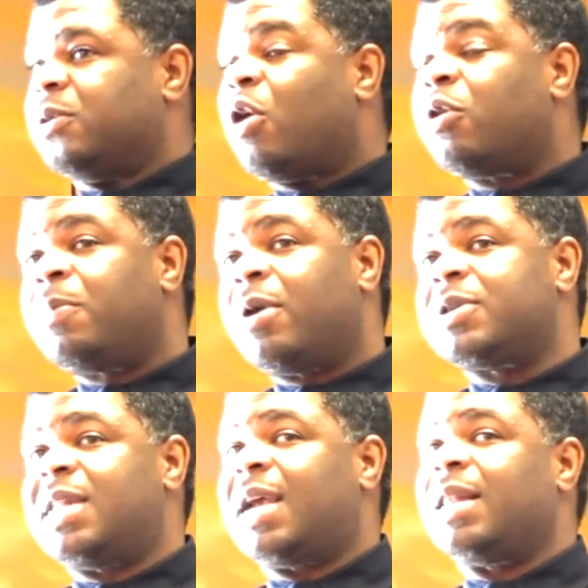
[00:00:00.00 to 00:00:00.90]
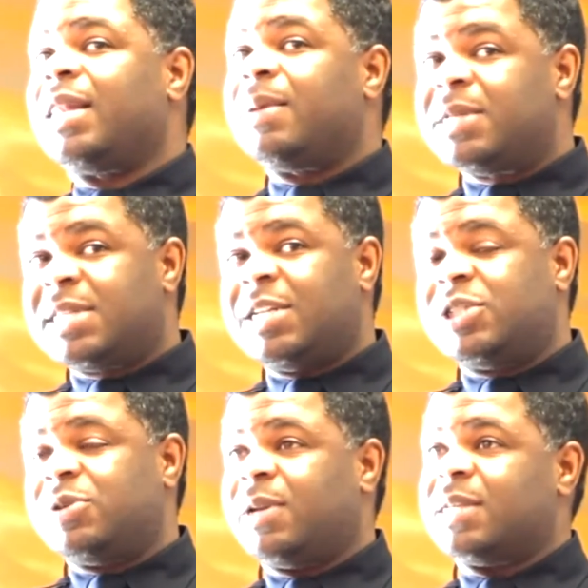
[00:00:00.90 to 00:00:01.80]
The only person that can
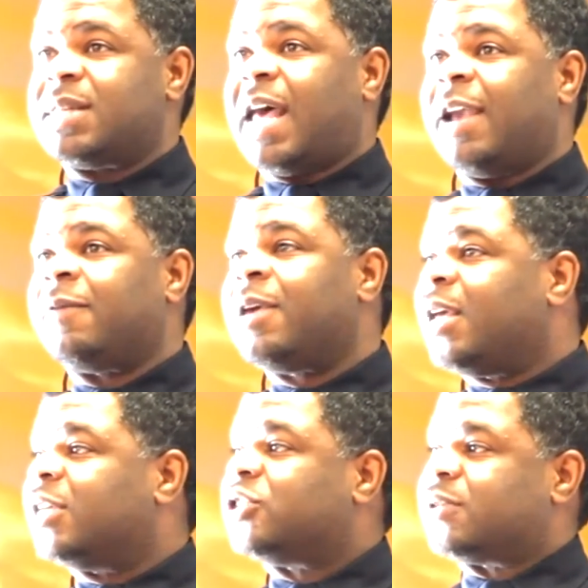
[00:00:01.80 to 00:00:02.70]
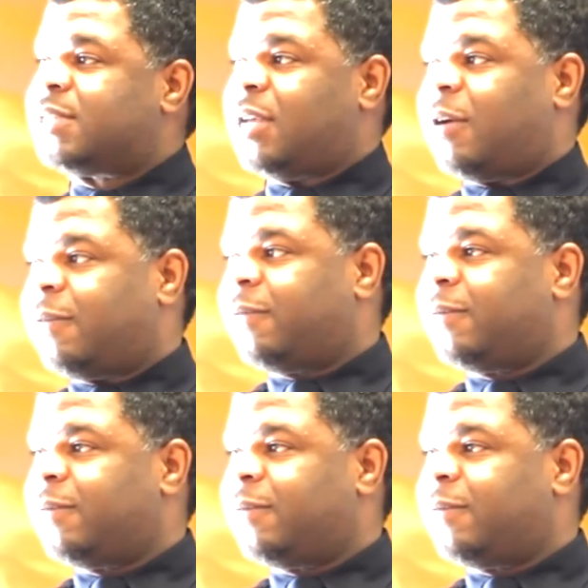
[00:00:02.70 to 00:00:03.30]
limitate you in this life is yourself.